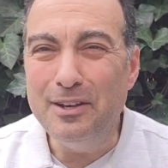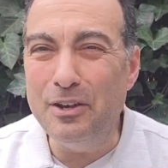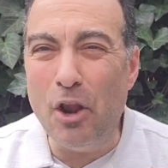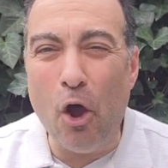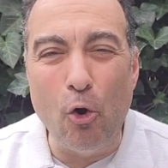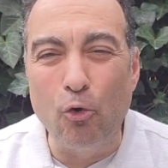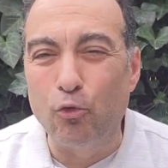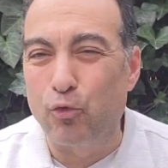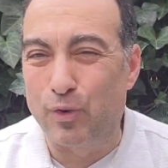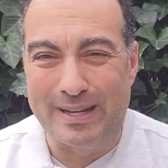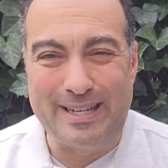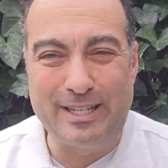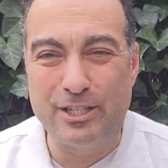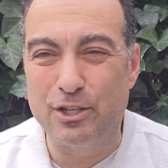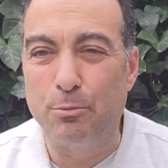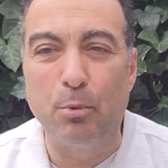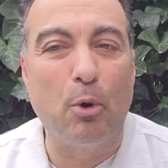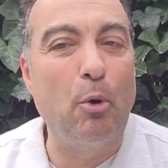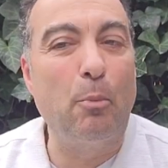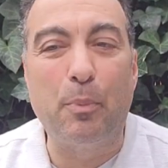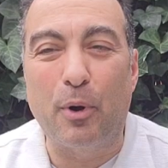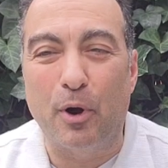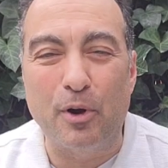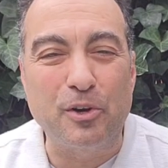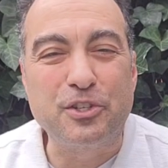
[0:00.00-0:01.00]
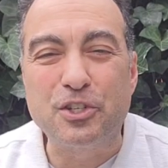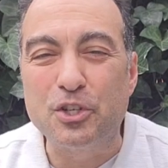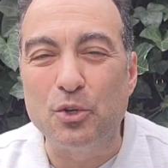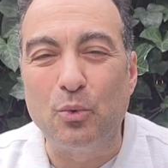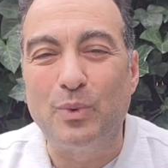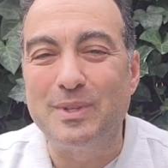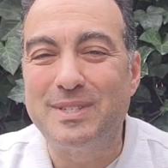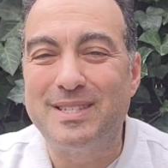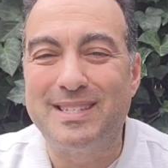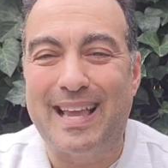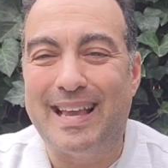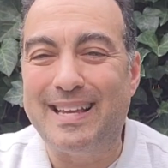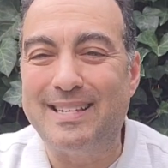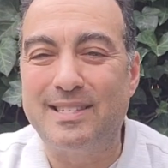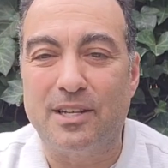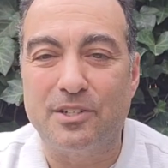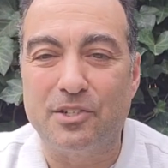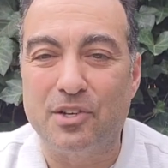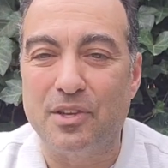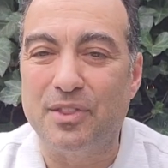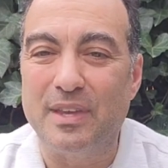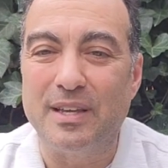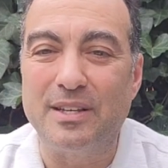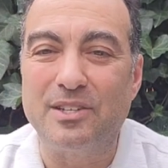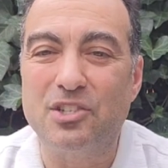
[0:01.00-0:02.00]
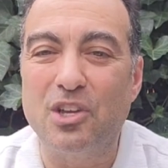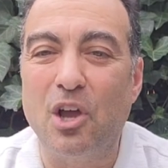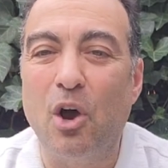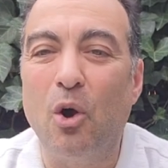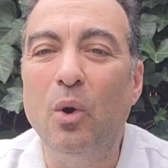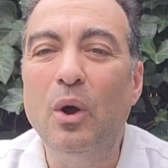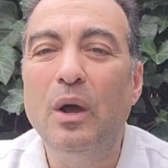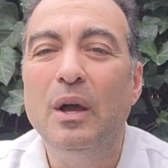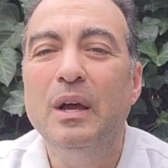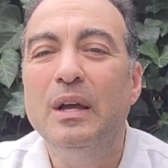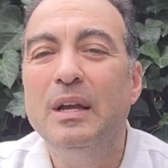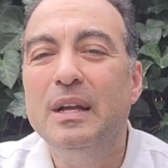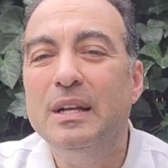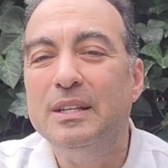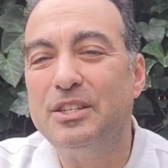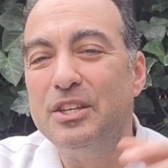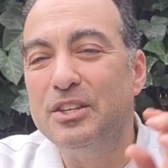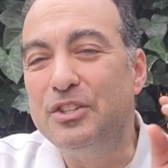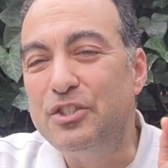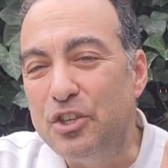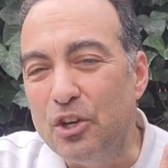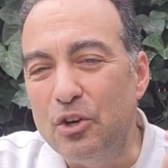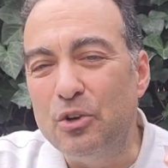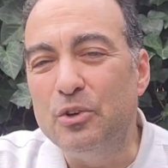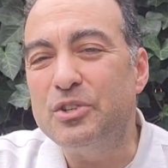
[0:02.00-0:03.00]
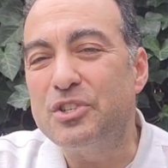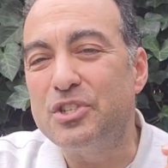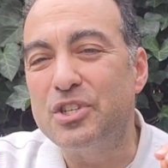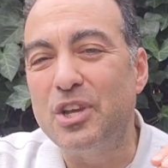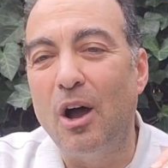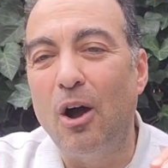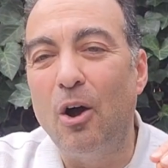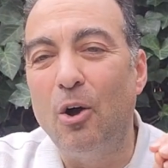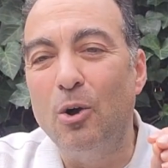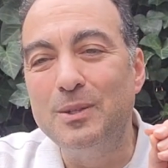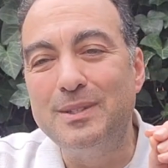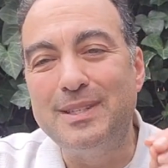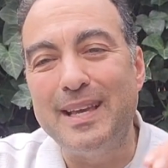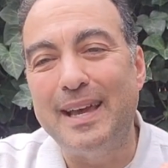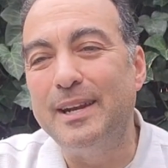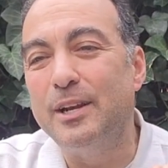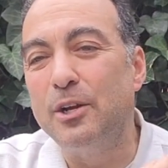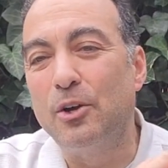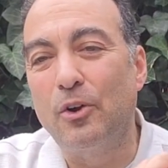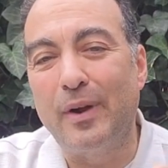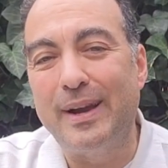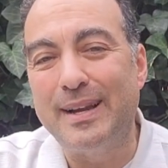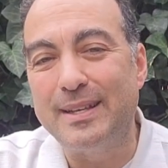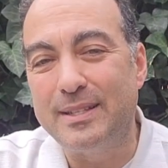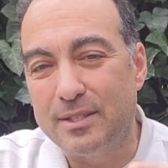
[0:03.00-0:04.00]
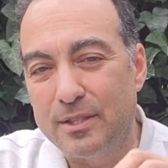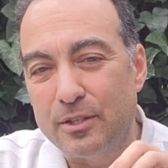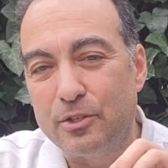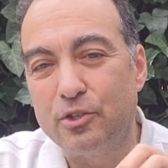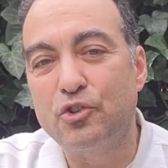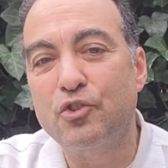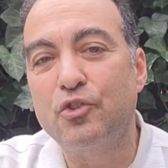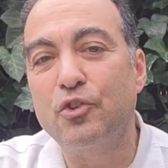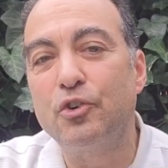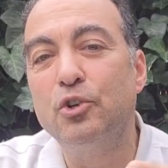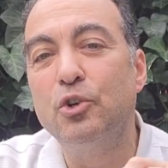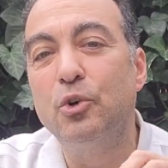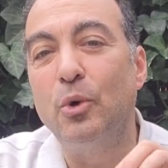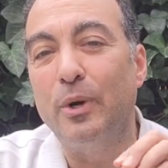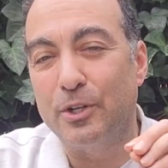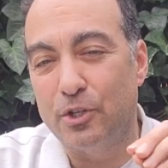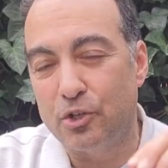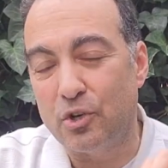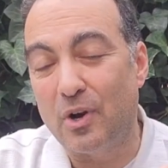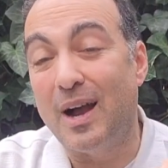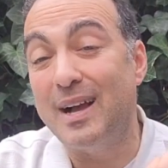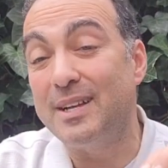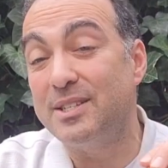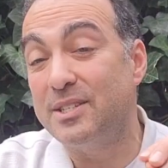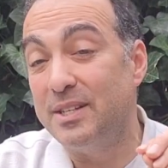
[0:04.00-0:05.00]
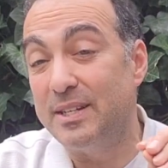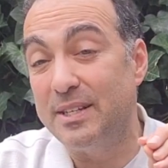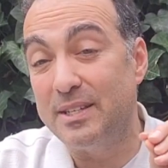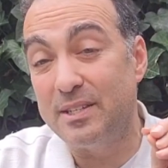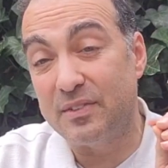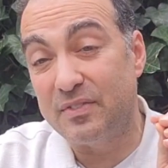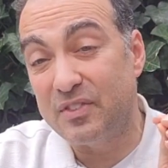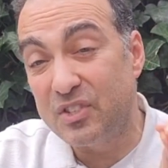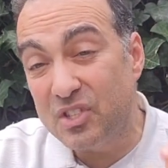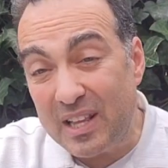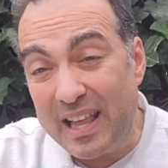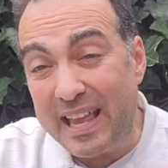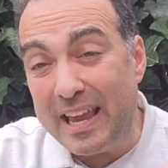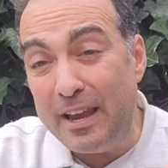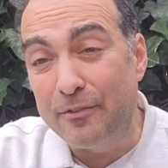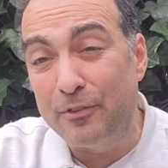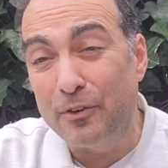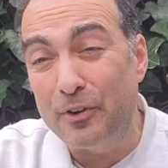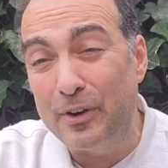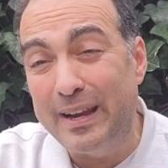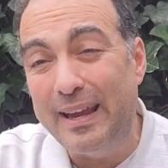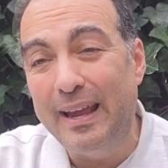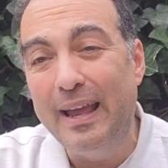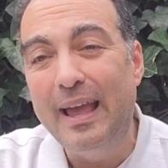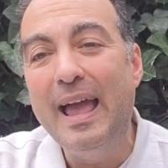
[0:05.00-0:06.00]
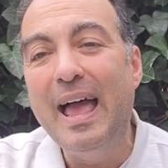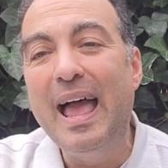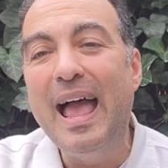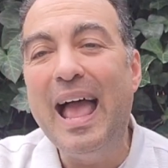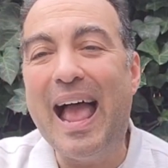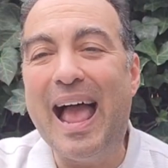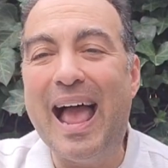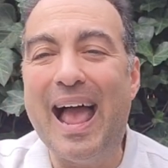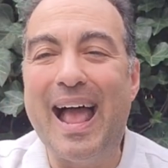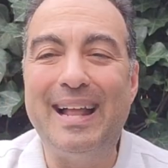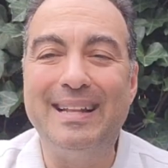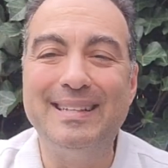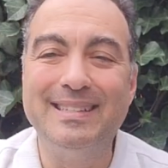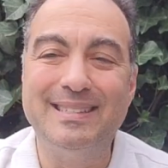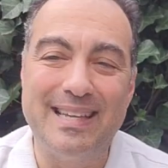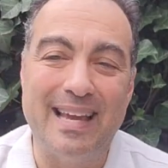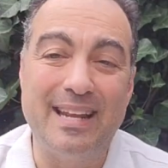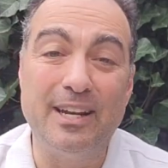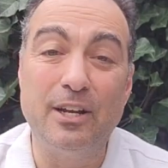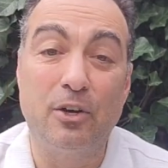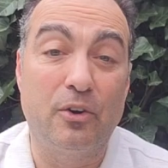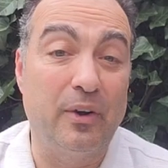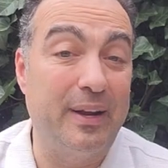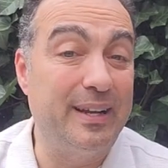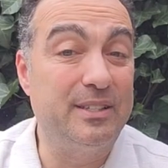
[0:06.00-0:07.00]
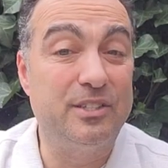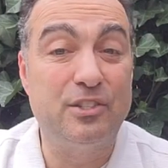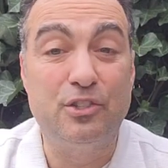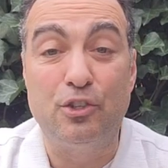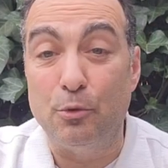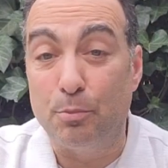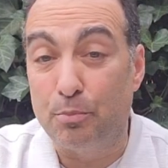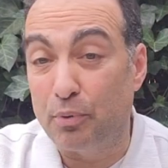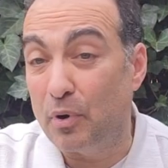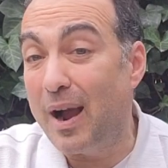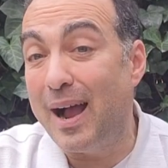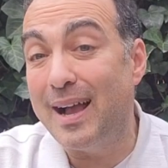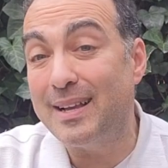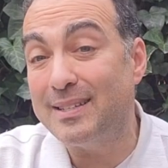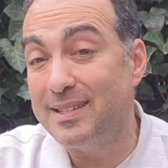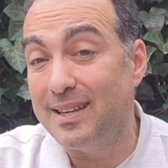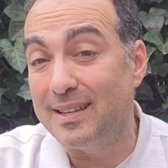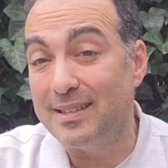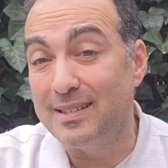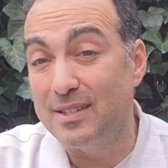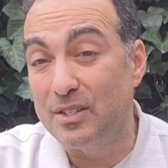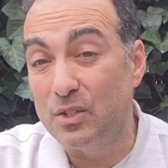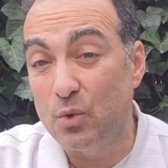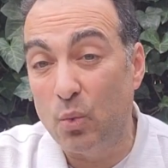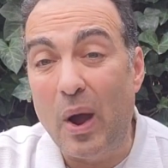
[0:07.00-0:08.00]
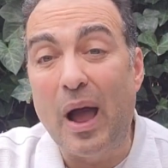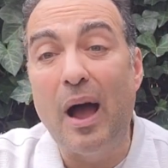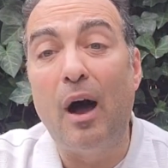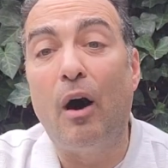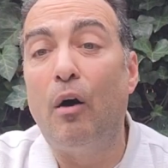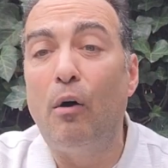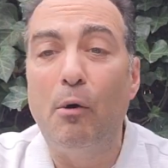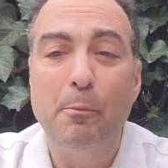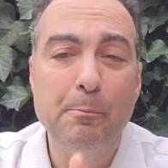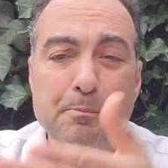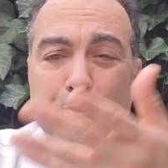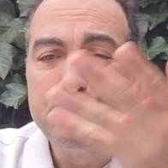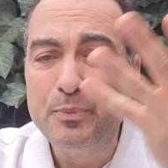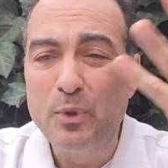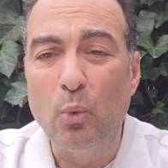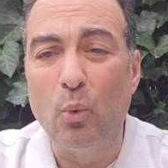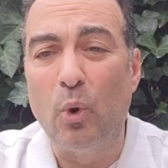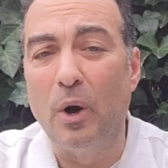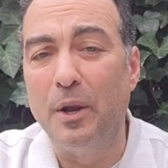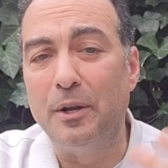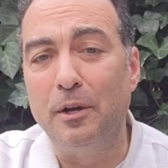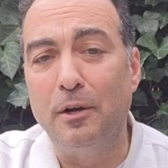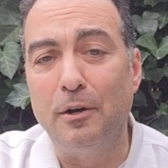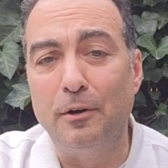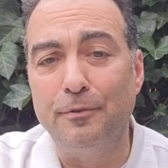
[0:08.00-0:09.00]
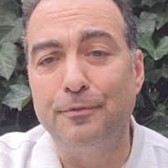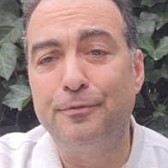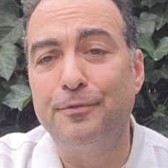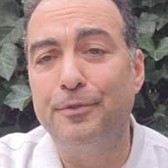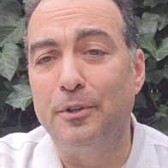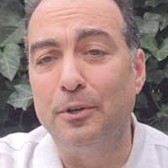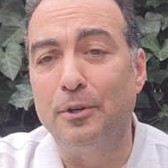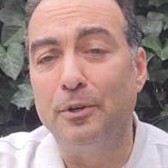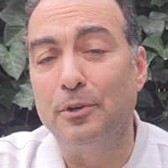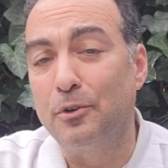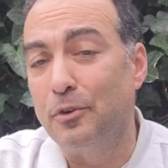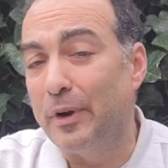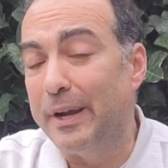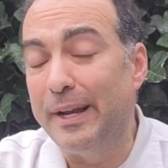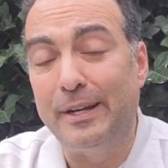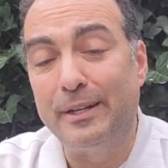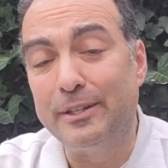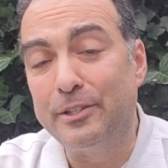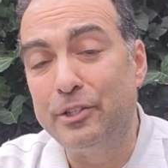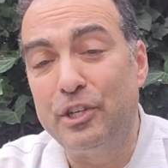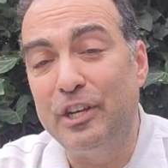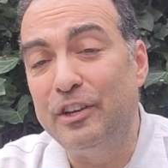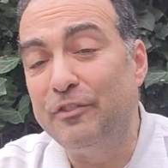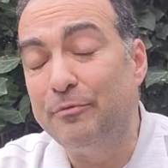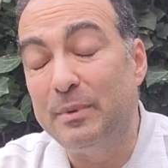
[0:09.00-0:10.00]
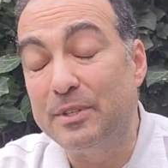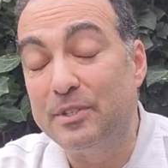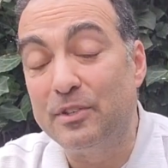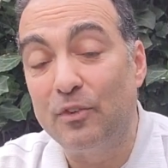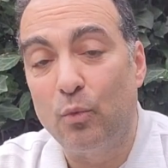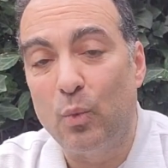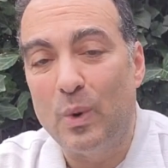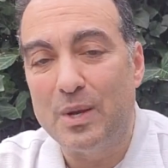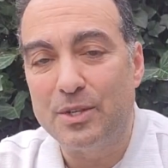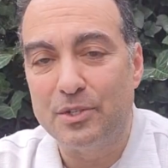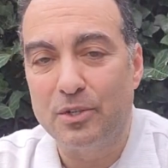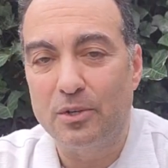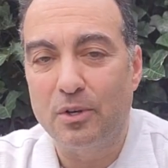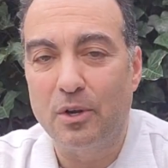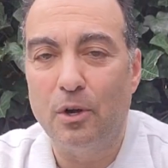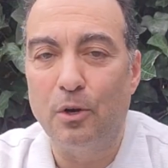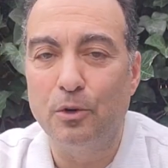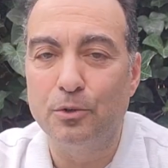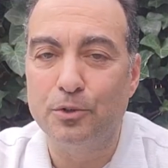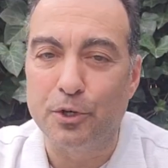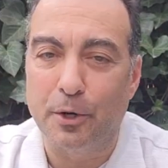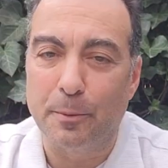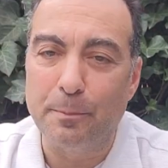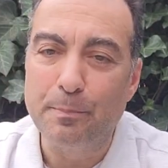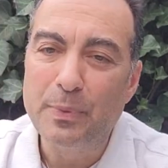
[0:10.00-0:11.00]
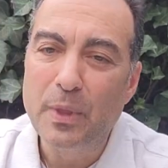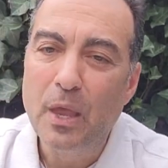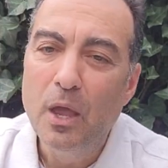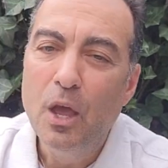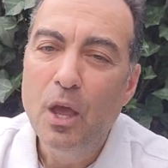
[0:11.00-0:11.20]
No reasonable person would say such a thing. So to do so denigrates the true atrocities of slavery and denigrates due process as well, one of the great achievements of Western culture.